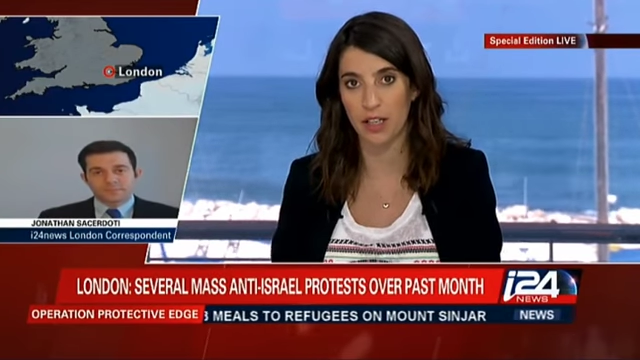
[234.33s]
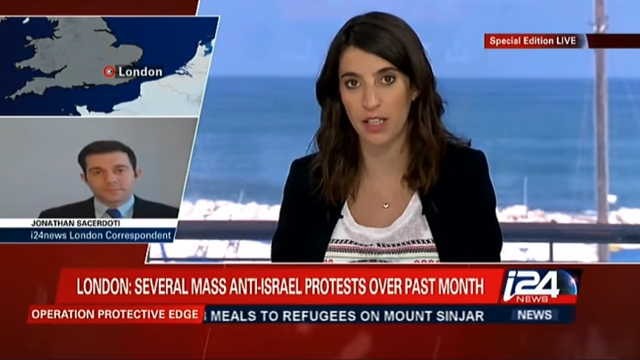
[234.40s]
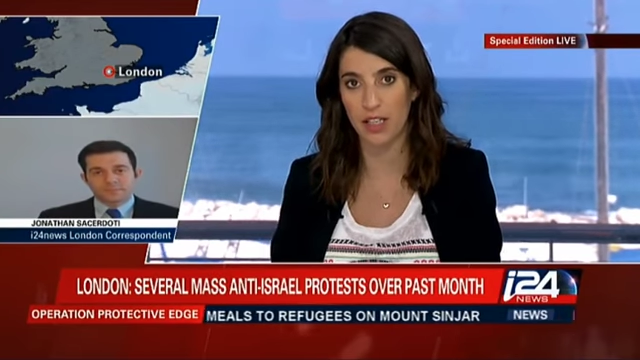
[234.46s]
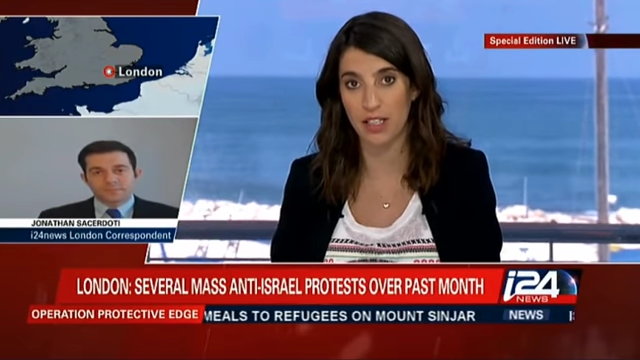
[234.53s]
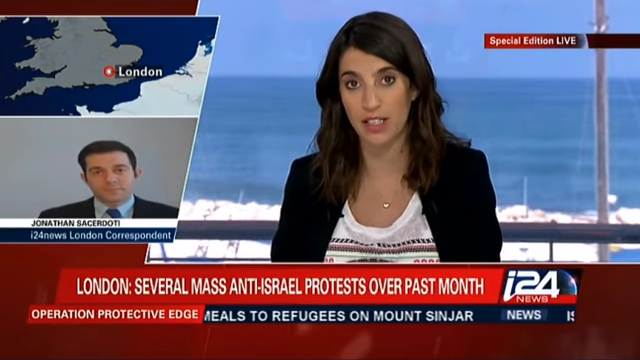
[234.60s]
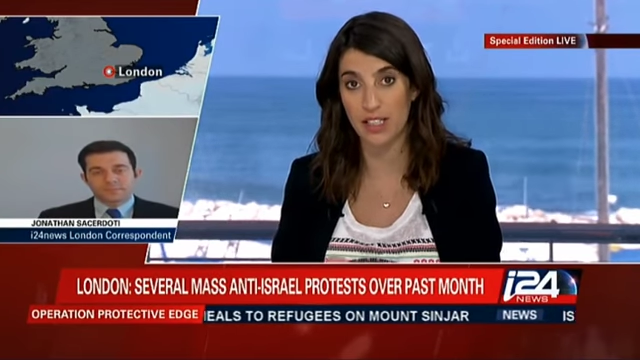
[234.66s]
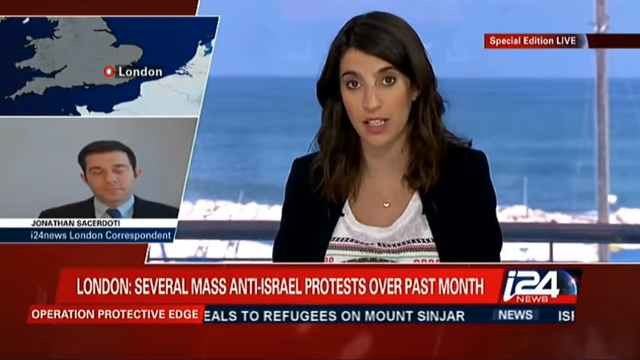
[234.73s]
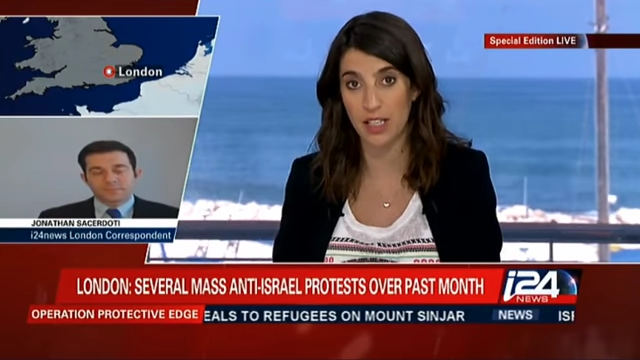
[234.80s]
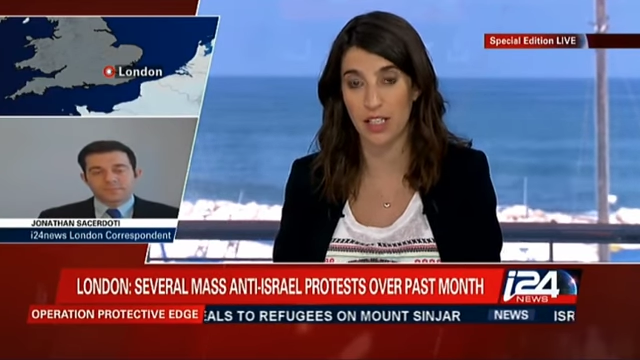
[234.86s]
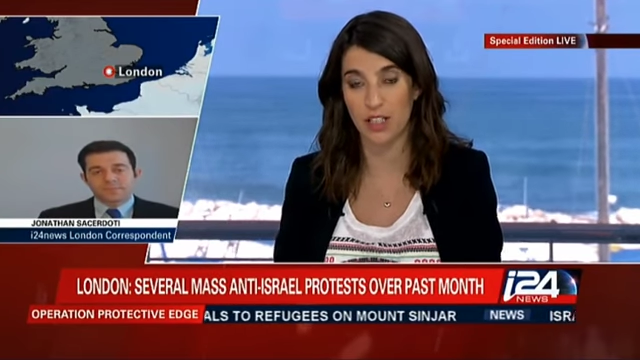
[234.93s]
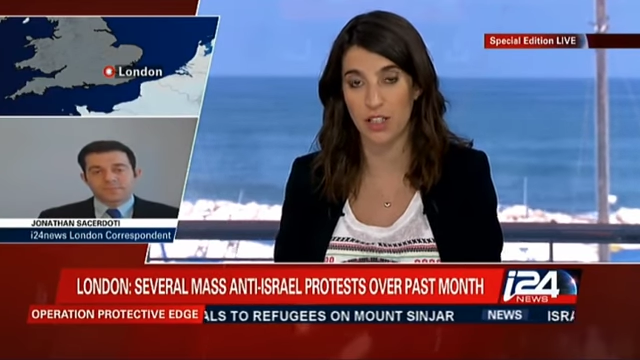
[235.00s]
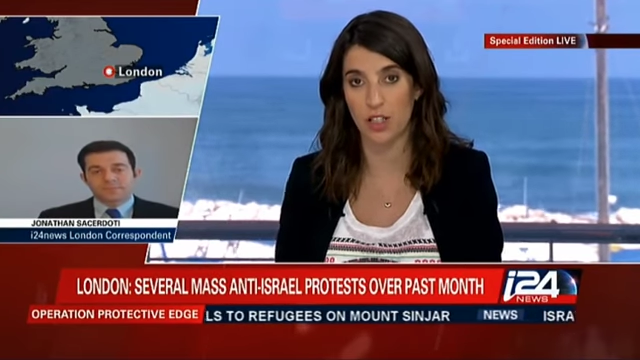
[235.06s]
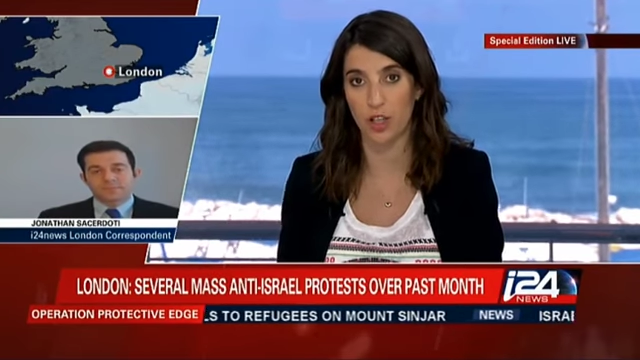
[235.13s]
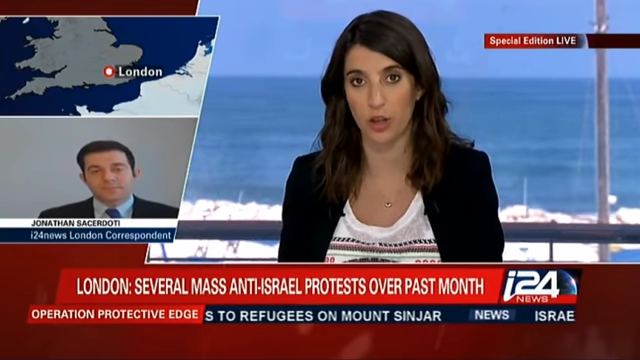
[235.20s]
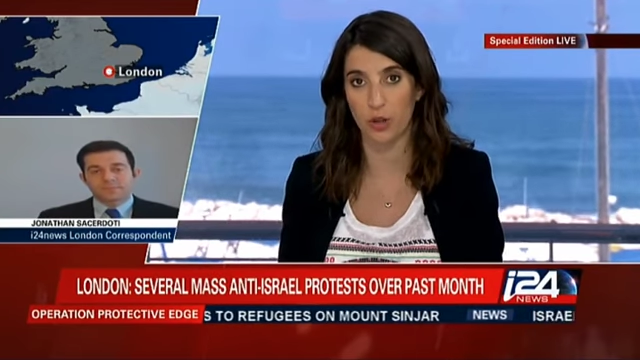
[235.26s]

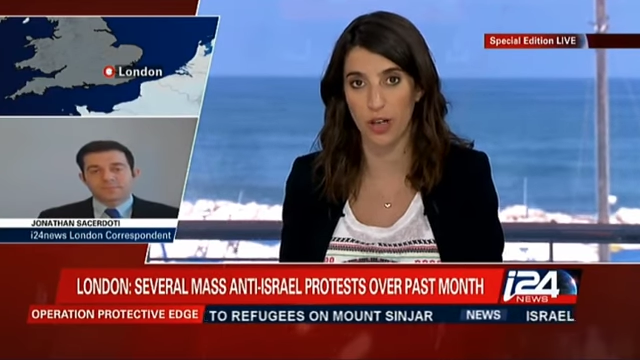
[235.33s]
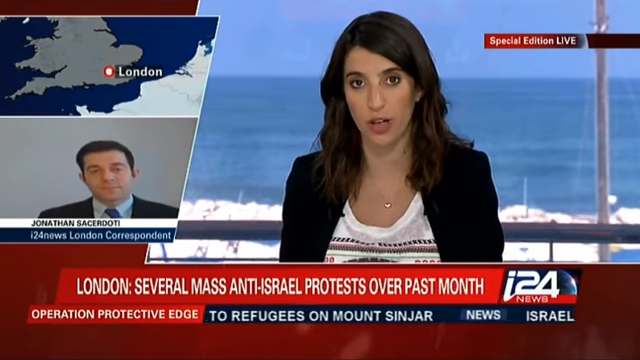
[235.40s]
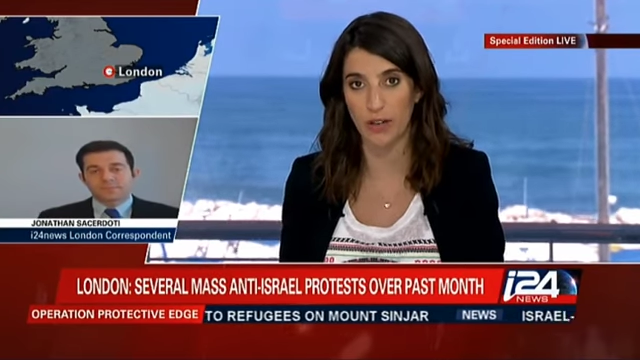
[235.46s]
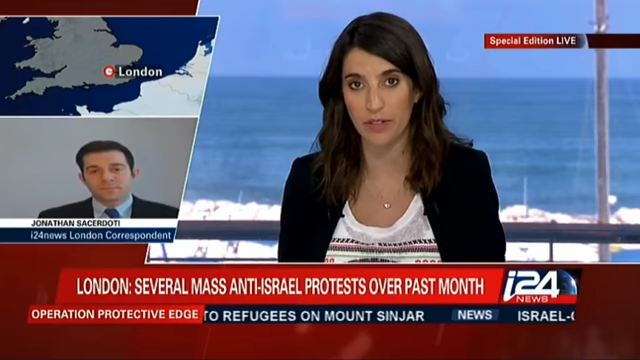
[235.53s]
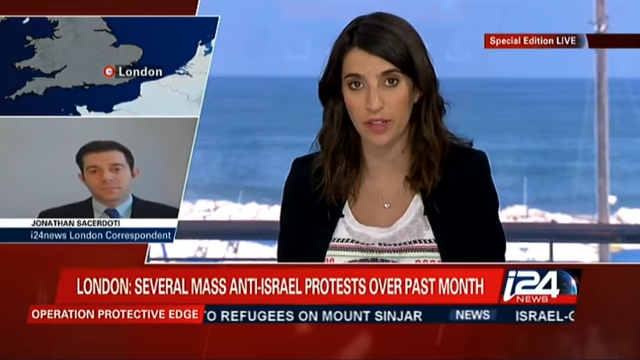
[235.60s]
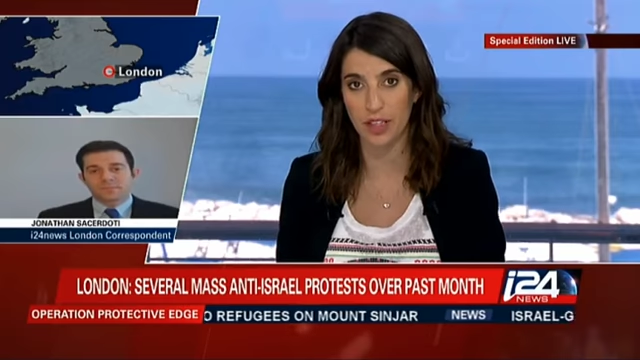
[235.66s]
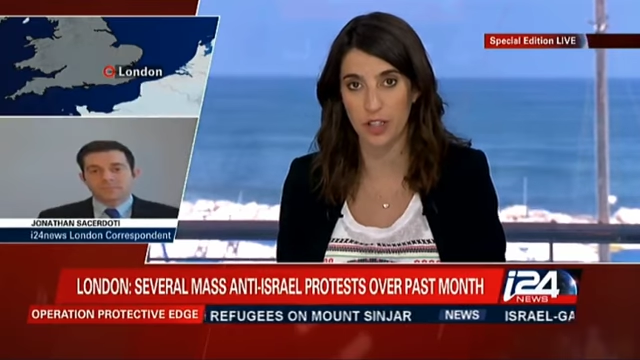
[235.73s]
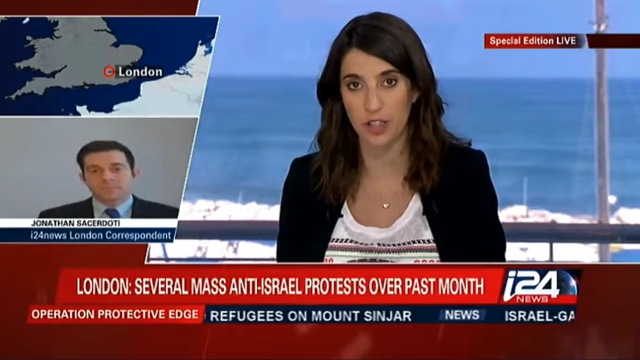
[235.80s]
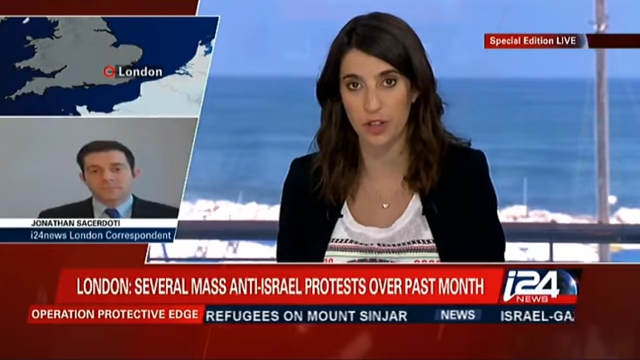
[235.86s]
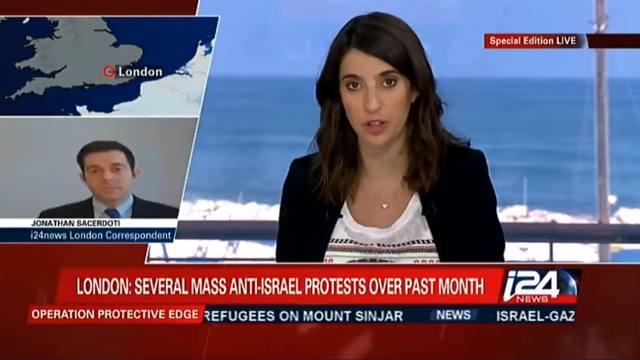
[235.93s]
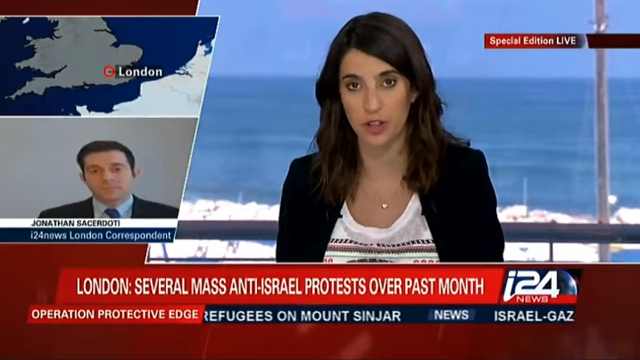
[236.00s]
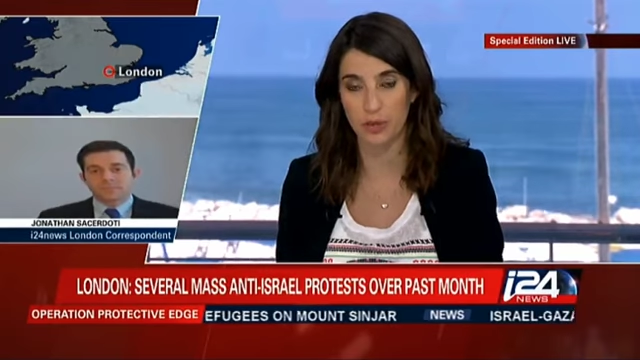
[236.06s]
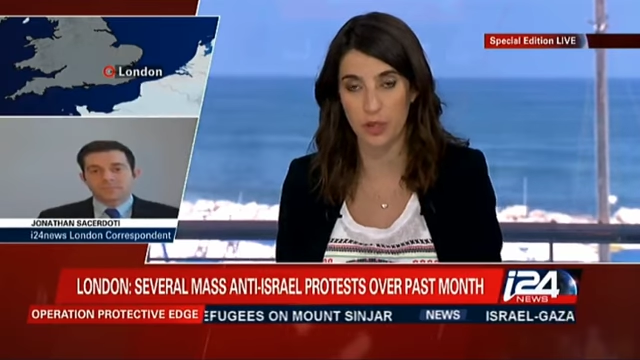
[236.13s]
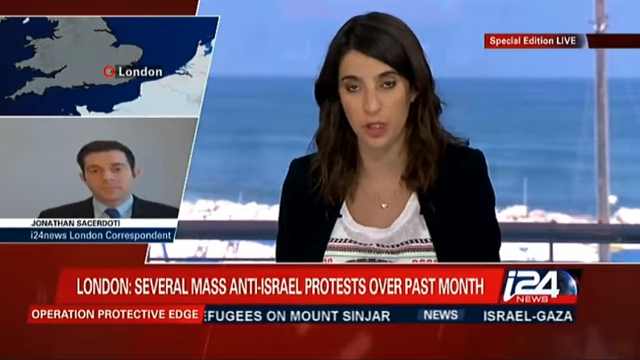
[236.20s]
incidents throughout the country.